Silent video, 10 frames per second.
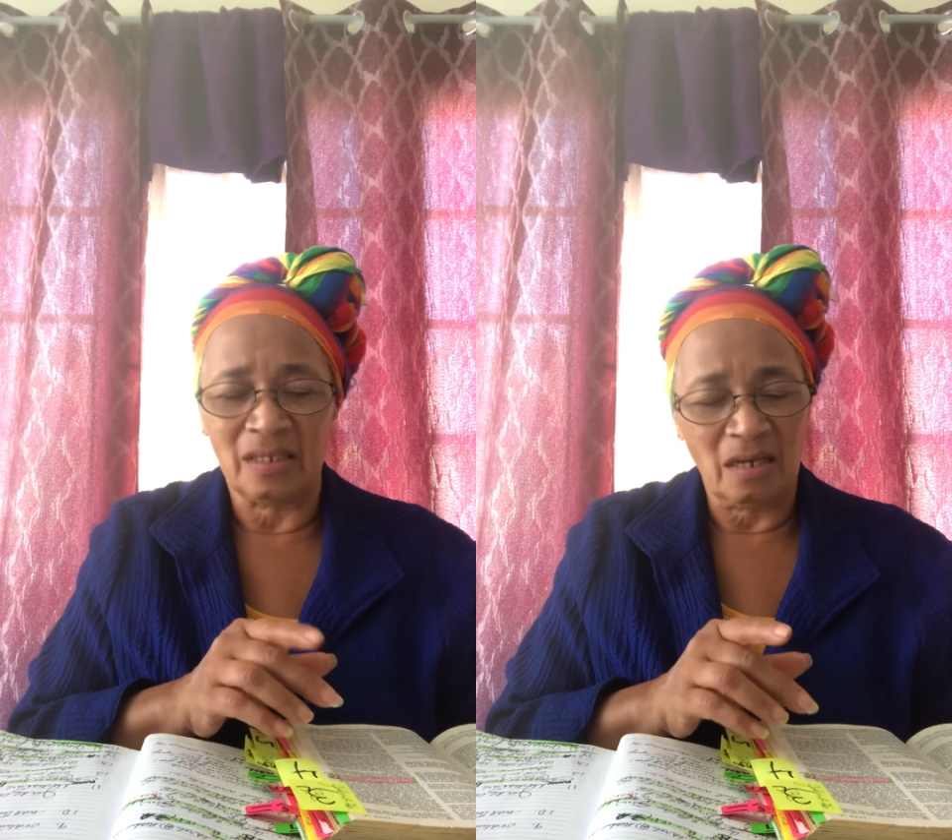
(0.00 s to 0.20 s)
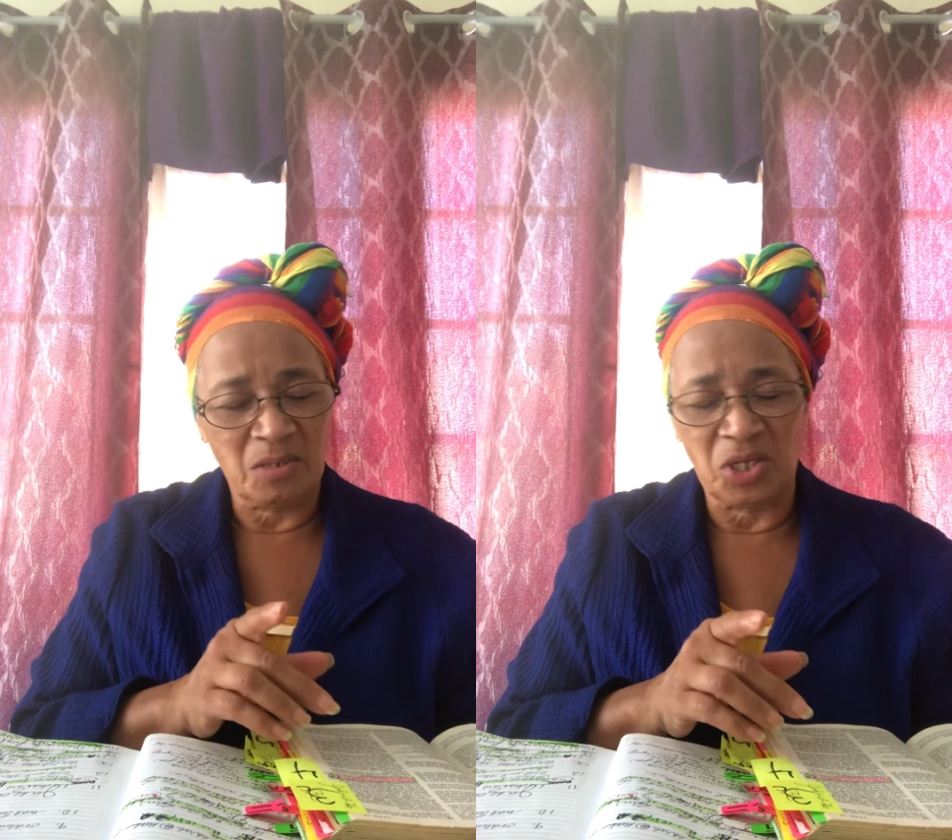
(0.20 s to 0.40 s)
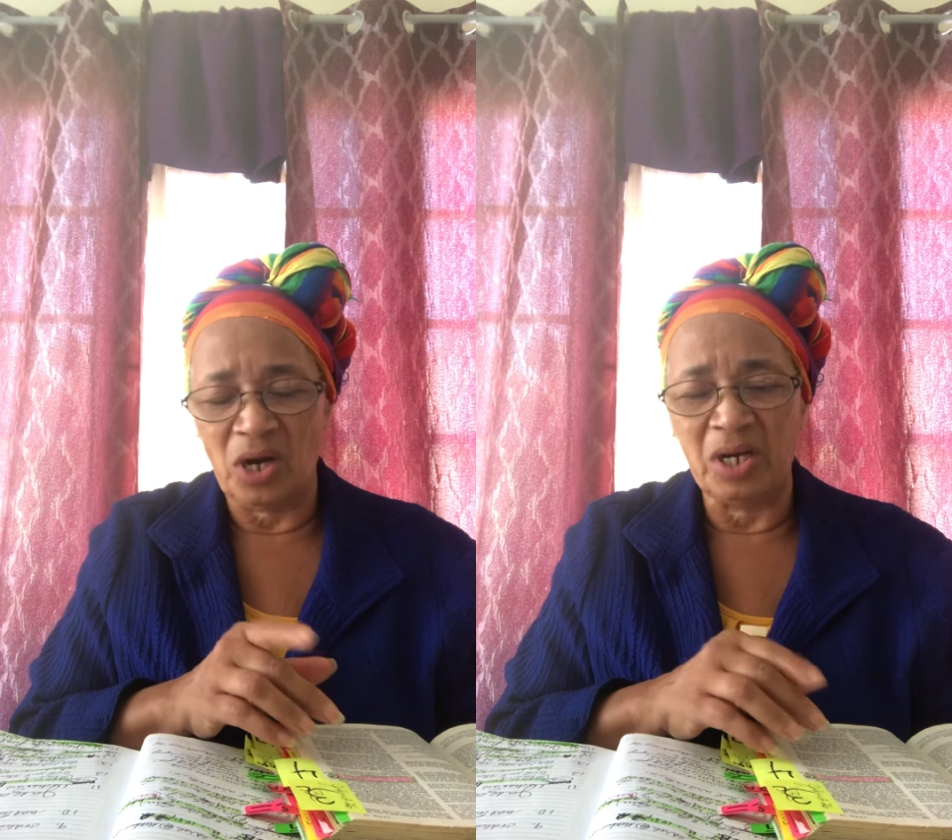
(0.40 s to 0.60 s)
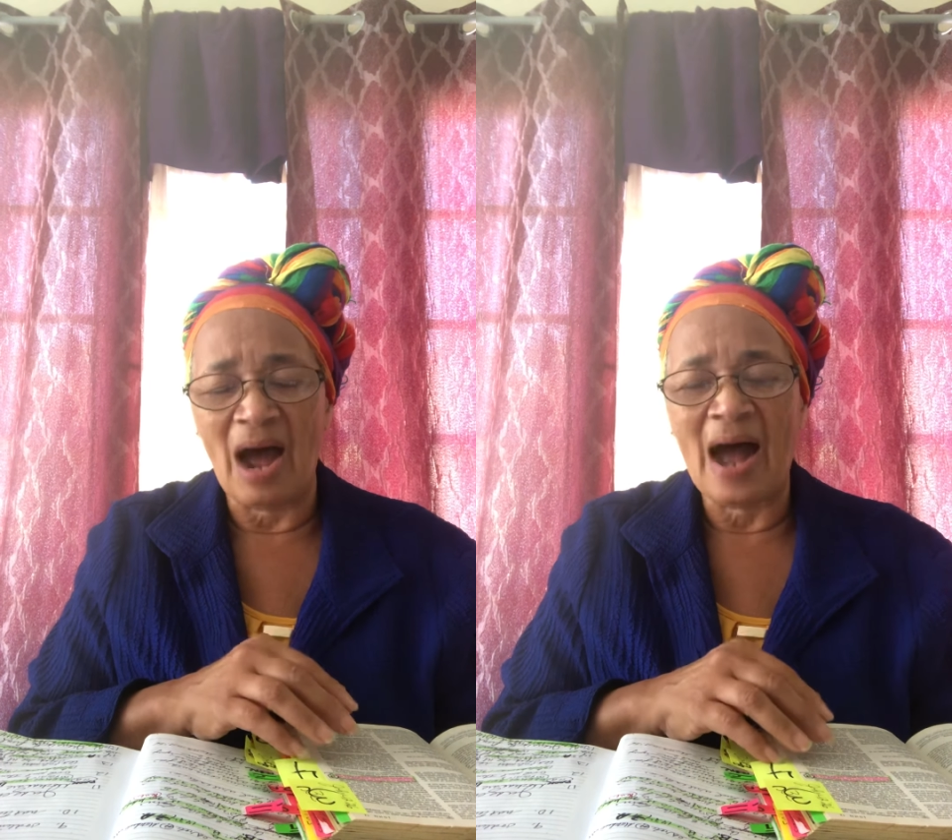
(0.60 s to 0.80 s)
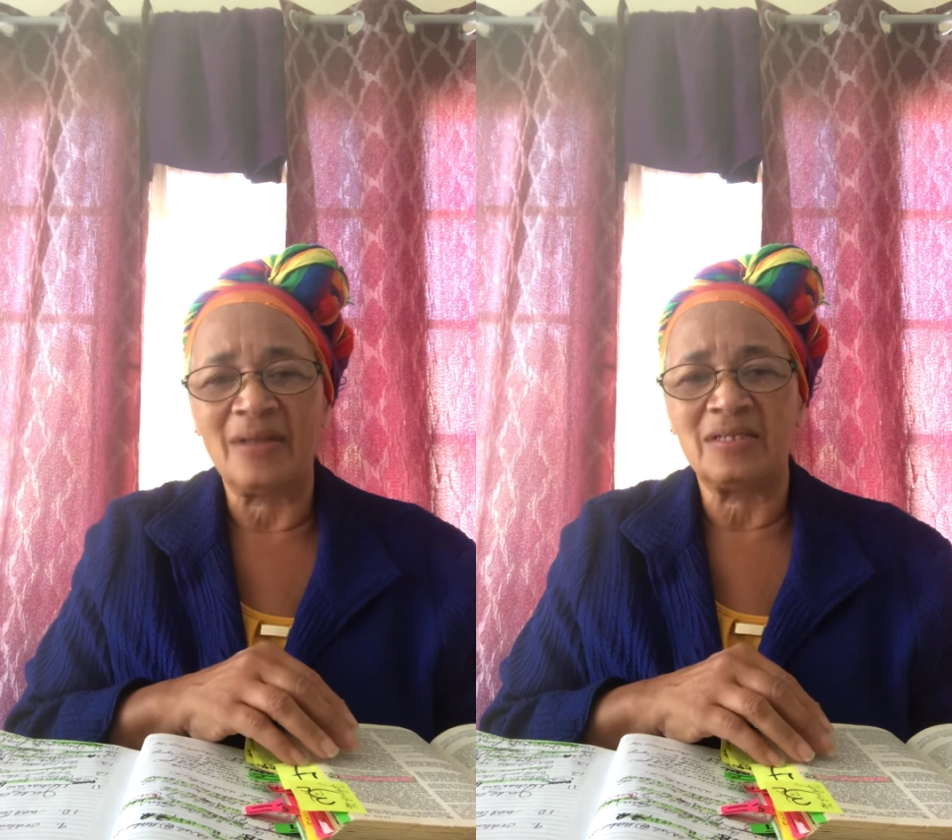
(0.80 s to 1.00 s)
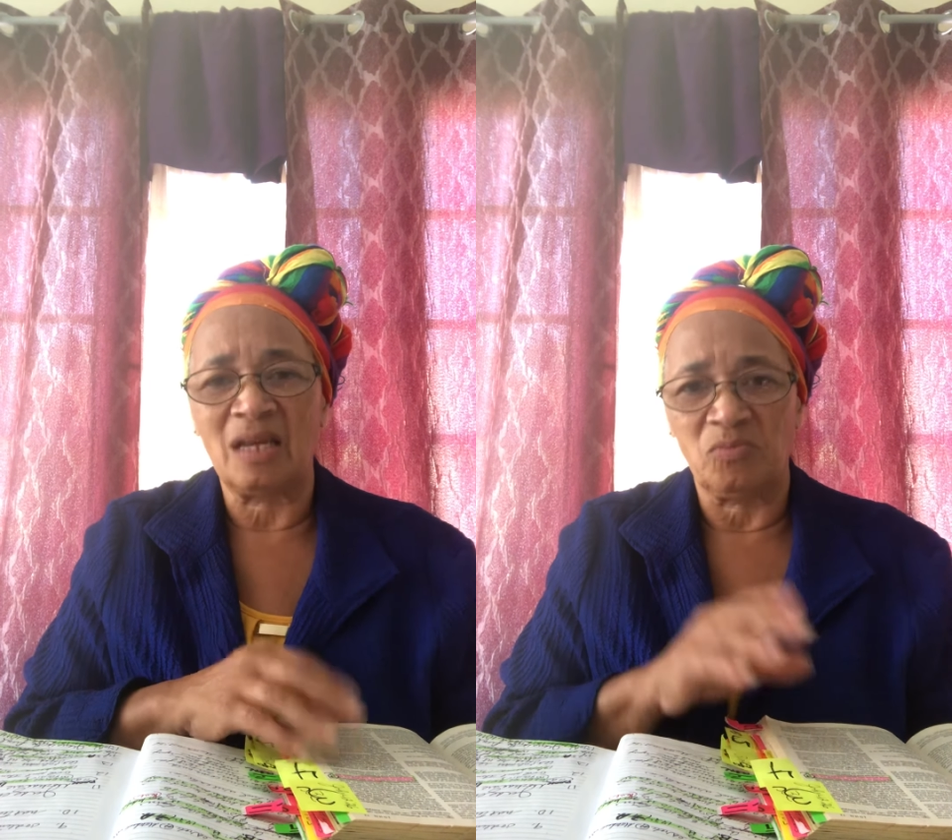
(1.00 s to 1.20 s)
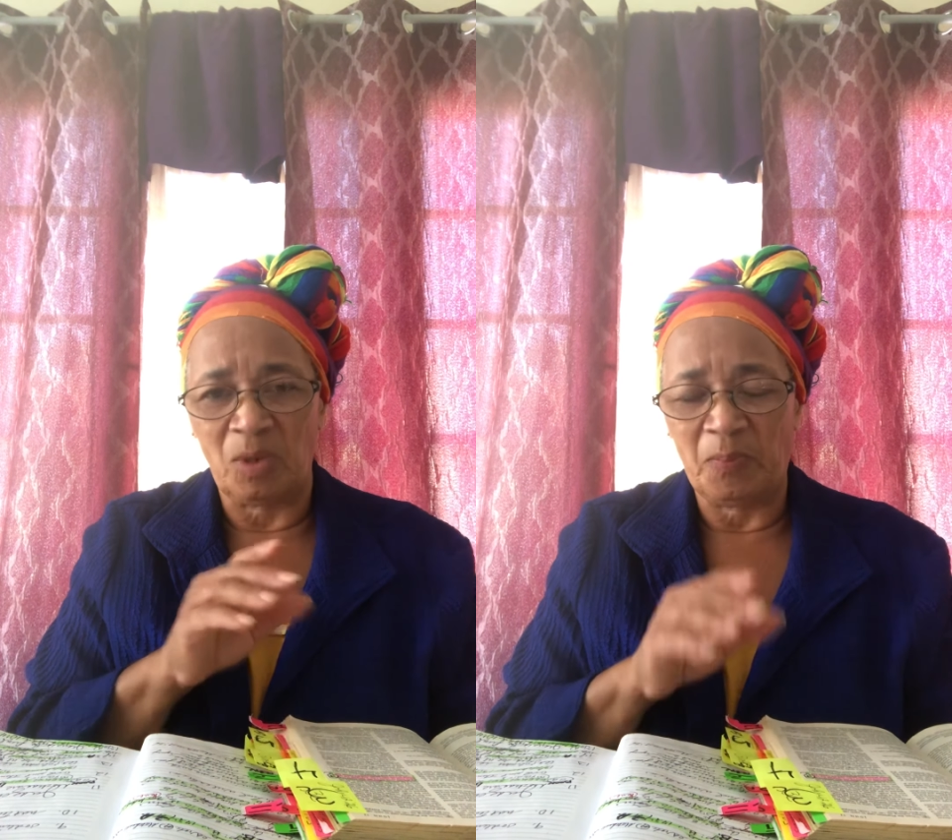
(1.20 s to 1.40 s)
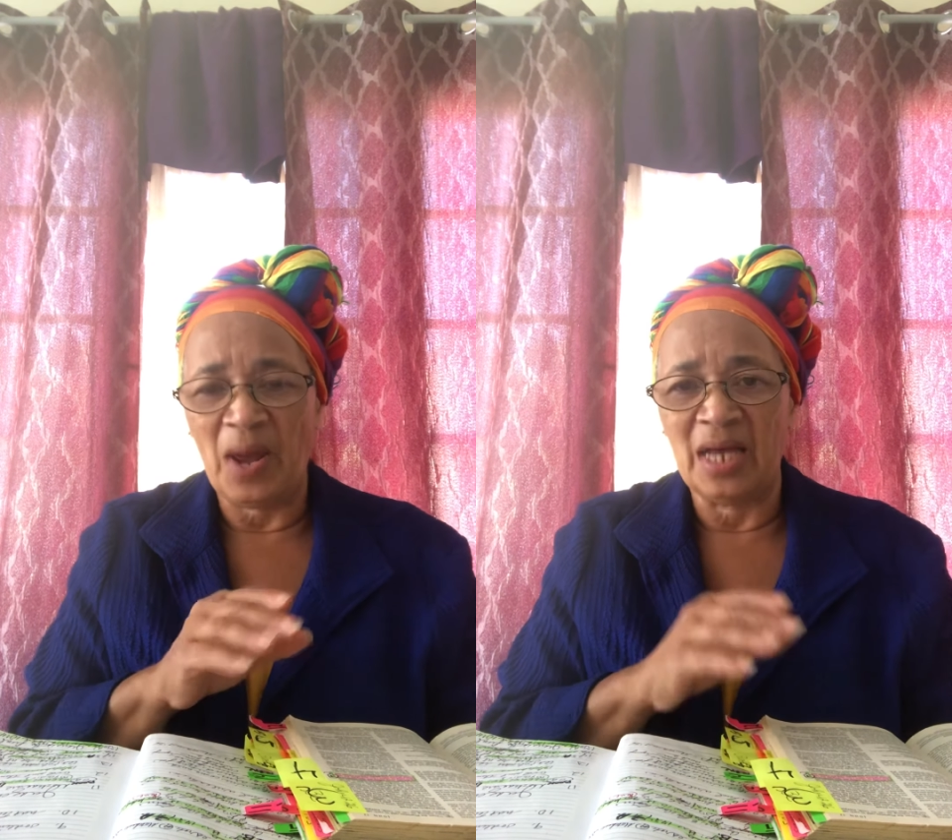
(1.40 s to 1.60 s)
then
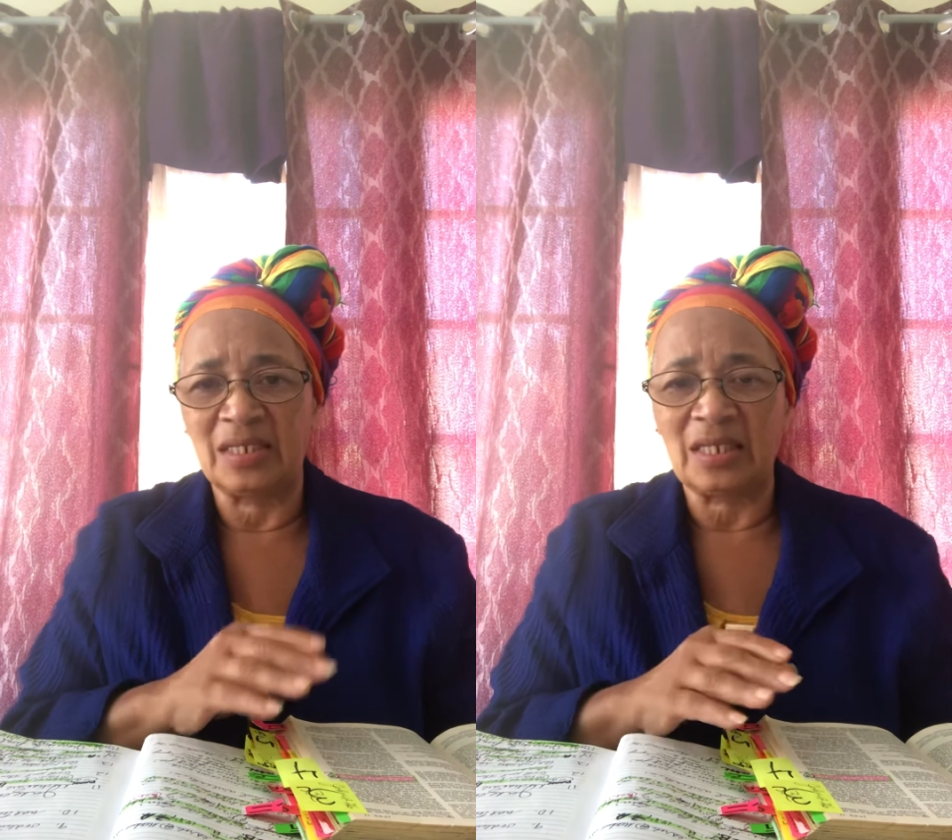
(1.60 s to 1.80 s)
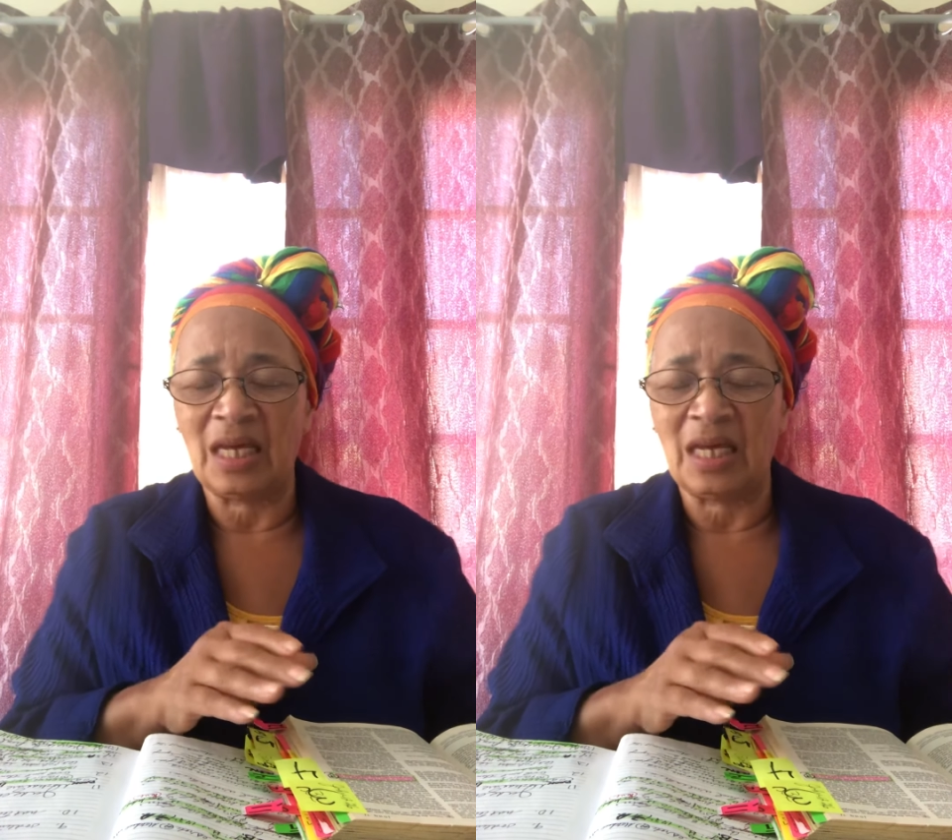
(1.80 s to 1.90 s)
repent